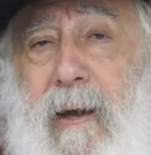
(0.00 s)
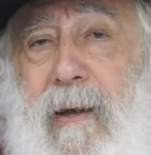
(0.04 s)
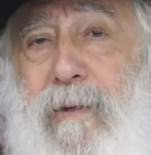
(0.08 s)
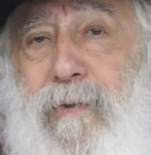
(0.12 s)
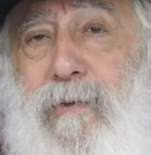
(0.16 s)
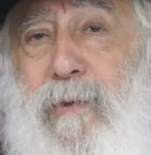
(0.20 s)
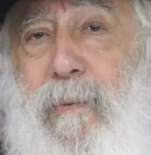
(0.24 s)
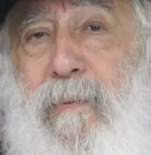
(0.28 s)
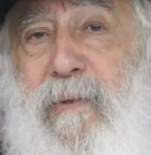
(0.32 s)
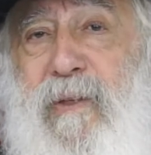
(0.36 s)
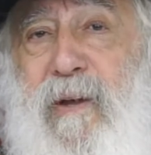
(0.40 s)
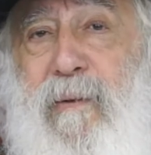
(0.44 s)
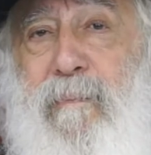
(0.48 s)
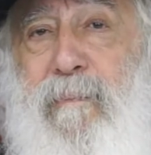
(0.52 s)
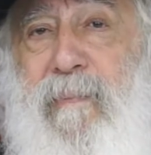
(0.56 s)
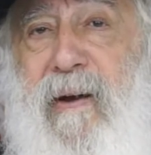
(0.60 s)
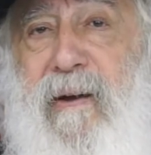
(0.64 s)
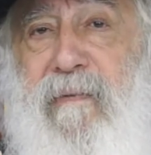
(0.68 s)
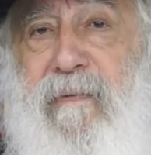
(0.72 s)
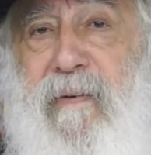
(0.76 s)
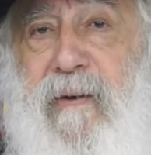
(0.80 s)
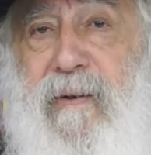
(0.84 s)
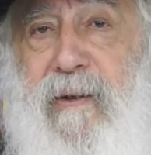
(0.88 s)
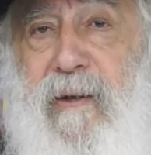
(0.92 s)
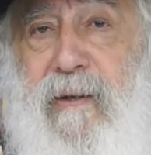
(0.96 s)
something my
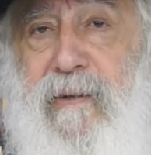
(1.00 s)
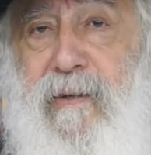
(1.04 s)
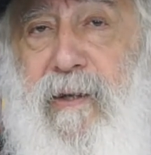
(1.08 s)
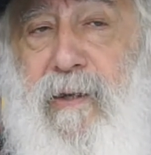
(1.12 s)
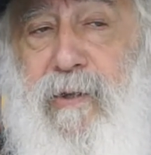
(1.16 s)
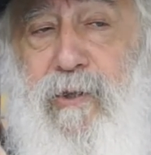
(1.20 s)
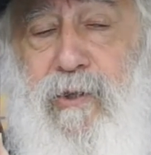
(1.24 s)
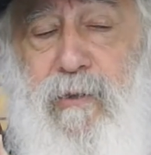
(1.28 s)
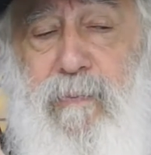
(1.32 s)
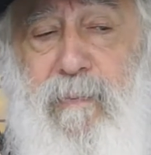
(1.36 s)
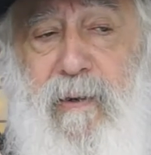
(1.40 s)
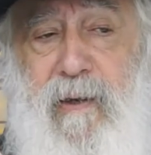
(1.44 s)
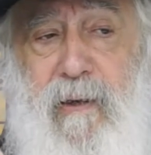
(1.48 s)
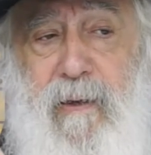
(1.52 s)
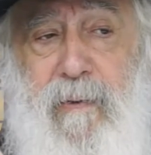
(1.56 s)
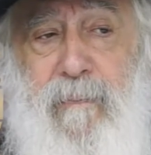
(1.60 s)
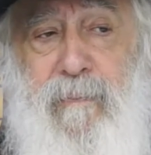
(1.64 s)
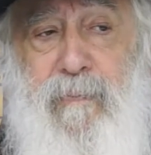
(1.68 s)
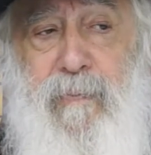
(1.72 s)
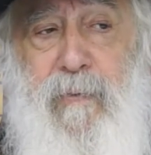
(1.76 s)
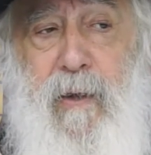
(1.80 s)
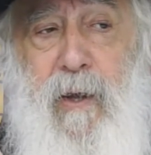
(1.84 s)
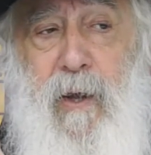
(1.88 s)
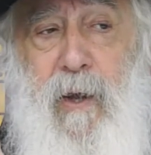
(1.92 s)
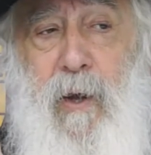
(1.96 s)
father teach me.
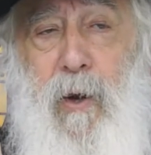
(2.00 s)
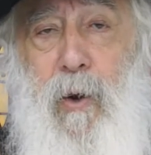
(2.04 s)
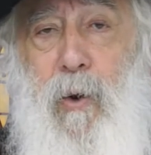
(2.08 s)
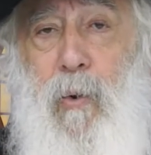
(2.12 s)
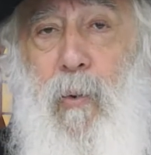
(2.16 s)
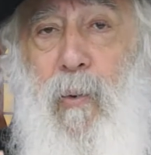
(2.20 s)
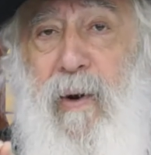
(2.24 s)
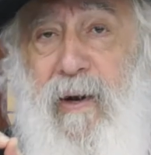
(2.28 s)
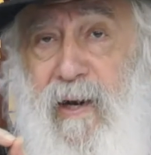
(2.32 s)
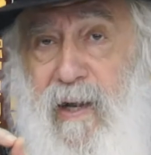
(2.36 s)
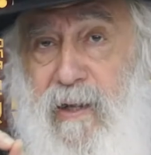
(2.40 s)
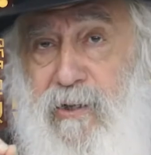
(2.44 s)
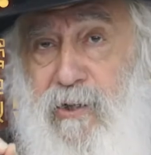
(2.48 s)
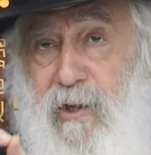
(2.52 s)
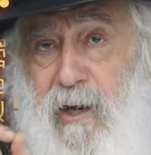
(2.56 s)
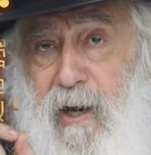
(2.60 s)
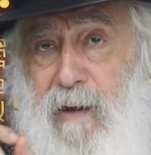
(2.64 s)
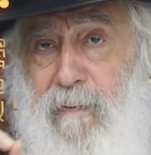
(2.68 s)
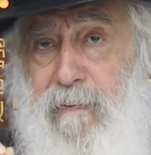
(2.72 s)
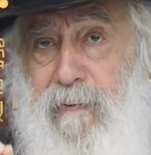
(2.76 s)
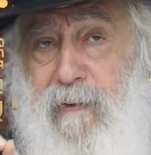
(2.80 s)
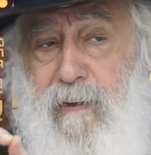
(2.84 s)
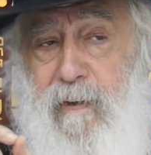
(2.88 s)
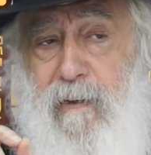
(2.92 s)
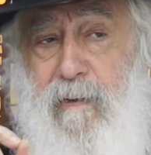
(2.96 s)
When I
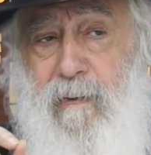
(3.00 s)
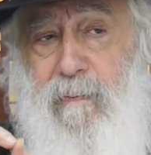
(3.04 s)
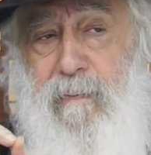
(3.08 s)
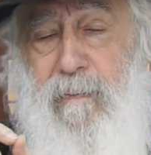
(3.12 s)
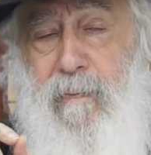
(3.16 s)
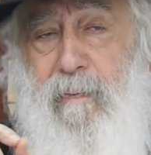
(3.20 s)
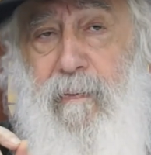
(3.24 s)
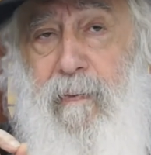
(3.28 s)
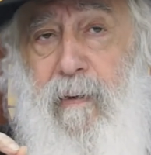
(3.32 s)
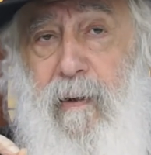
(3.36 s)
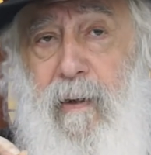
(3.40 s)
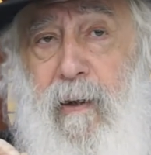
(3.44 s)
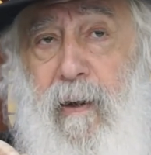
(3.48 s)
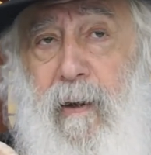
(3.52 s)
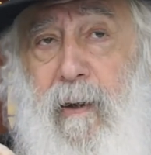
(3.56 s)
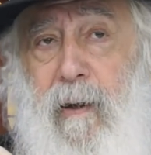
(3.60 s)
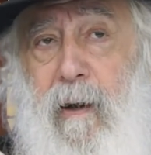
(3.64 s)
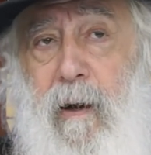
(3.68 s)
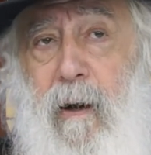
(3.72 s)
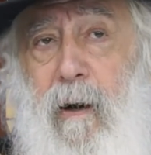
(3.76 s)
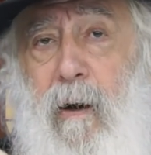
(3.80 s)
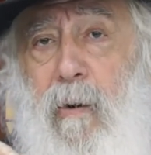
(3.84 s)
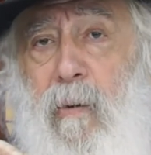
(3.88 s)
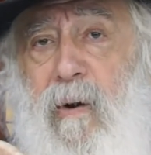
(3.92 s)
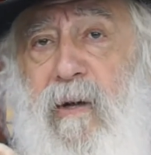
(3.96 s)
travel,
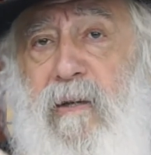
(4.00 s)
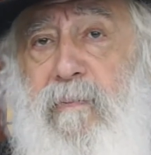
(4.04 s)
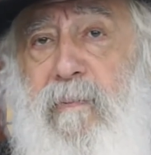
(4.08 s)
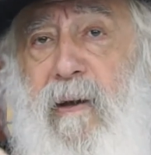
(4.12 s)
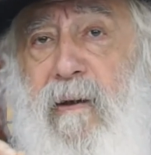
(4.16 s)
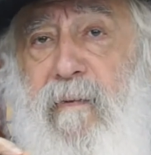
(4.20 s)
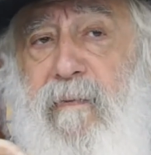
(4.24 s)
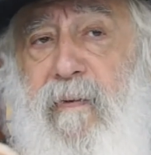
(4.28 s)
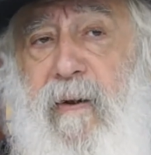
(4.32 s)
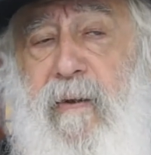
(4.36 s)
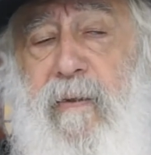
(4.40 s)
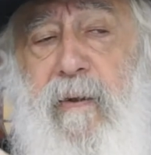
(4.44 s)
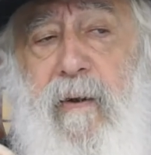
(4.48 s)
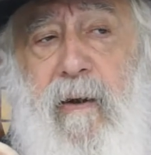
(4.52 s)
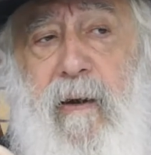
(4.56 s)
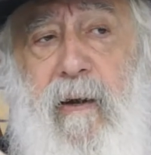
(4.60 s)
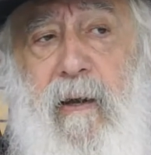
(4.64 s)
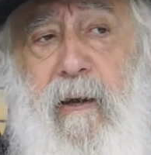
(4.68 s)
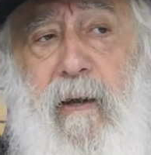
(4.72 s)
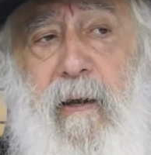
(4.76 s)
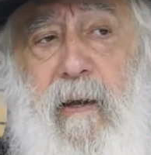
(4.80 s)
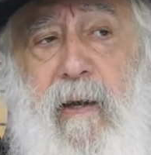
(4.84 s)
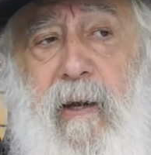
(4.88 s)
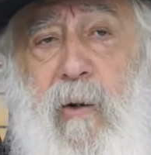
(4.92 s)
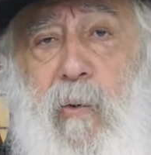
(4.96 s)
always my father,
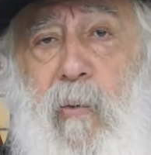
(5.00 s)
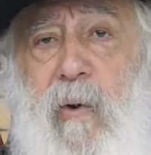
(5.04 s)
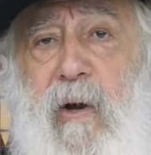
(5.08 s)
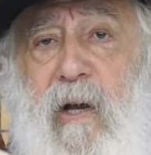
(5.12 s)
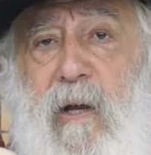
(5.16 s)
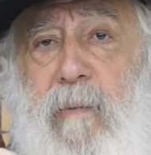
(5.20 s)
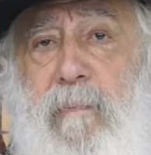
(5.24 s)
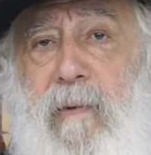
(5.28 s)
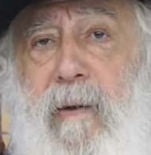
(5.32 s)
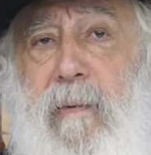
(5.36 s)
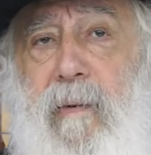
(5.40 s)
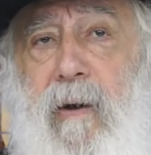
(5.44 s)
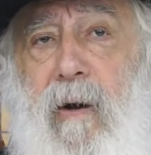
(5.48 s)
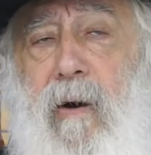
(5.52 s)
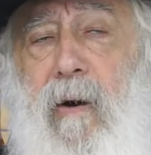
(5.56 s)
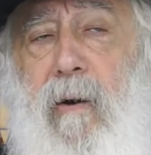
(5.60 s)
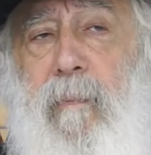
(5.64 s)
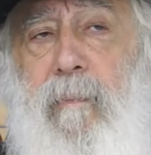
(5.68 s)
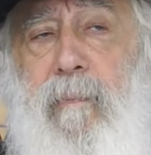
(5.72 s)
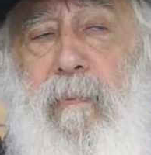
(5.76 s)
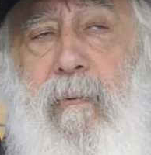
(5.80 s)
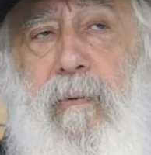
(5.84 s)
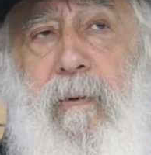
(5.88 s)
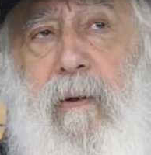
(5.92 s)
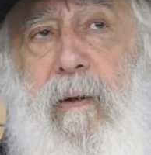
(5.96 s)
he wake me
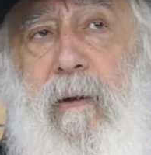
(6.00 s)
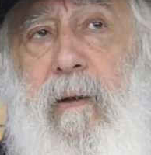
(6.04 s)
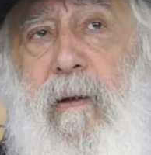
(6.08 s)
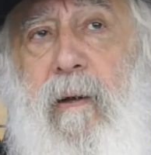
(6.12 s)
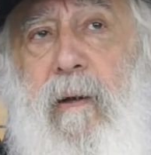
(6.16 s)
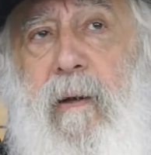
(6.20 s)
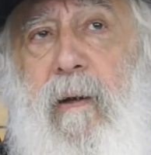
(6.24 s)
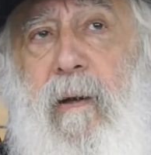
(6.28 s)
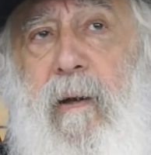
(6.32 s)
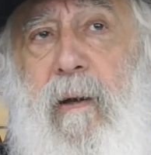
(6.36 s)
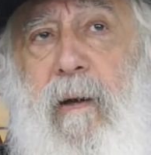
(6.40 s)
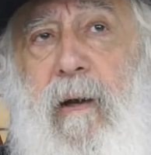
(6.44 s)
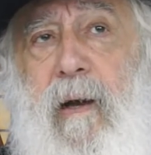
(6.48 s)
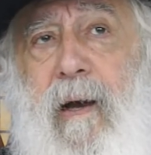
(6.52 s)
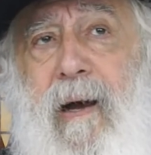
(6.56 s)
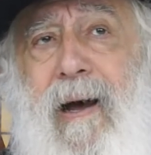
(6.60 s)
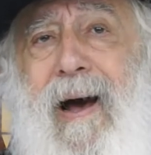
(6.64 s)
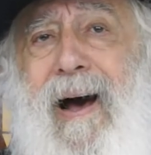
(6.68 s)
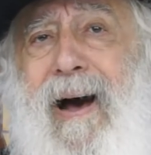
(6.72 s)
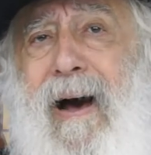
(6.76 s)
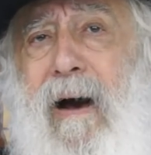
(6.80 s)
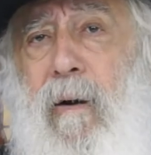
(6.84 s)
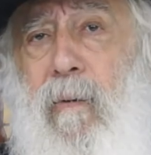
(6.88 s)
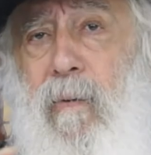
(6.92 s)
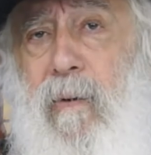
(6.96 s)
up
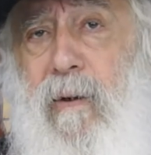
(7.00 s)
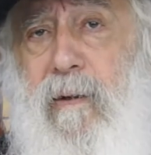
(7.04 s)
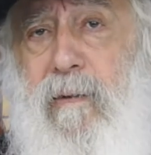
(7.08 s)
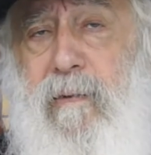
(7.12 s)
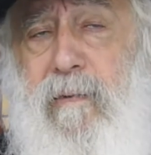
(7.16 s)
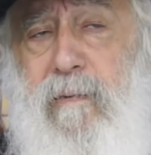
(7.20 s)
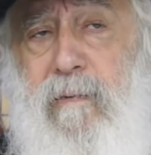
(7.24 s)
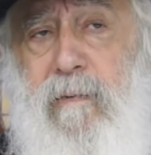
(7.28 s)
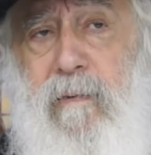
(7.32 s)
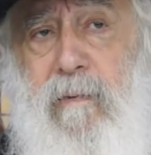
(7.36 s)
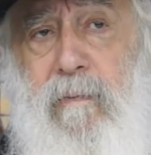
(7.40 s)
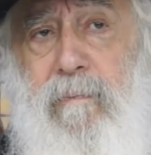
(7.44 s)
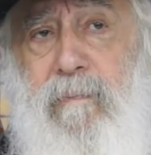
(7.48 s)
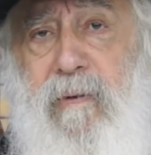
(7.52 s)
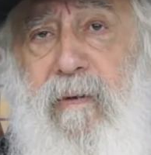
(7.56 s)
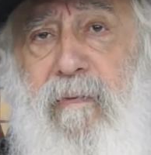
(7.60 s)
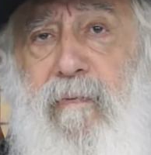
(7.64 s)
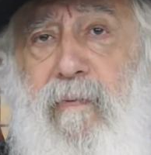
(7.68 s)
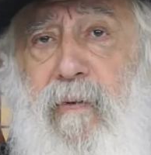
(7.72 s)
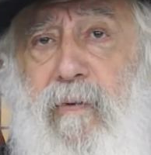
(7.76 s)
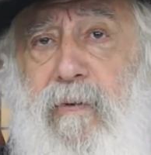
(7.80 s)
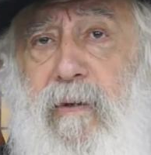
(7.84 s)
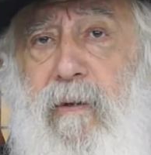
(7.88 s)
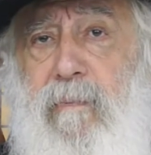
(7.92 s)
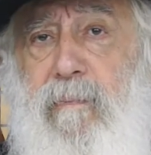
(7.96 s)
hours
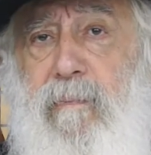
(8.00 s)
before